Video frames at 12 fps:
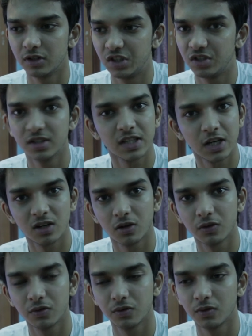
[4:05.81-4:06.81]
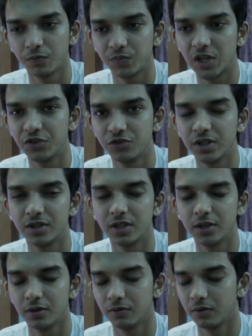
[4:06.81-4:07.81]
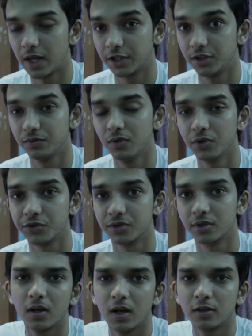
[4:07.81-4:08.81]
the design of HTC flagship phones.